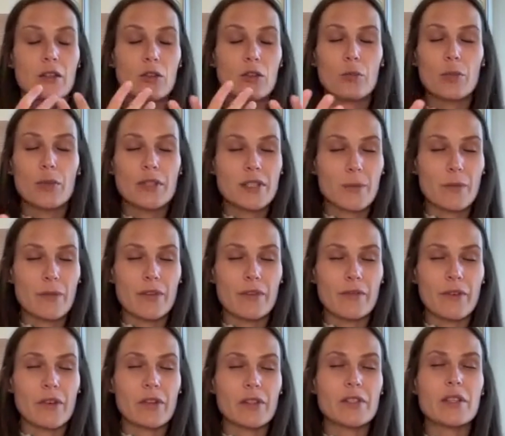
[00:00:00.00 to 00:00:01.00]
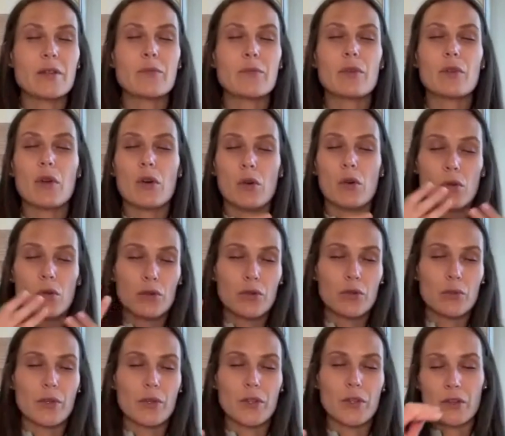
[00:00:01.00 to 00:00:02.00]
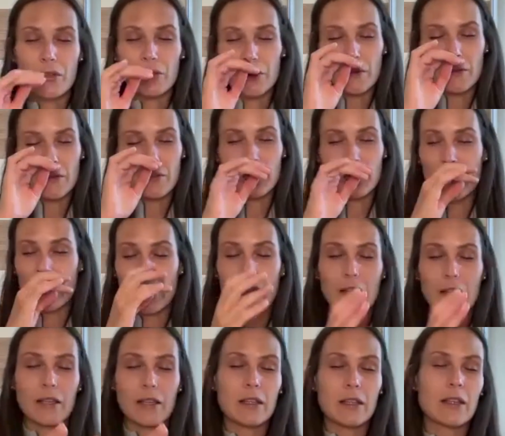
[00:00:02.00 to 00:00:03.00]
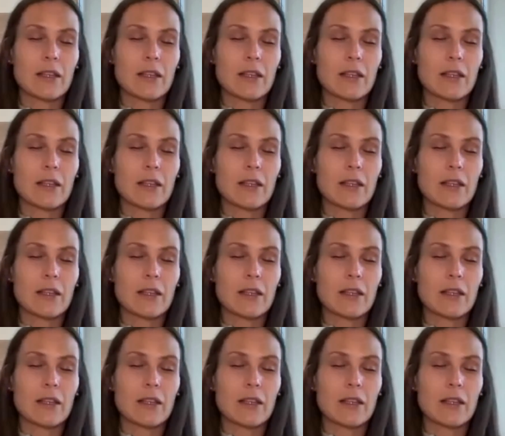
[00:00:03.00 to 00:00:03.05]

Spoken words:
could be something very simple, or also because of like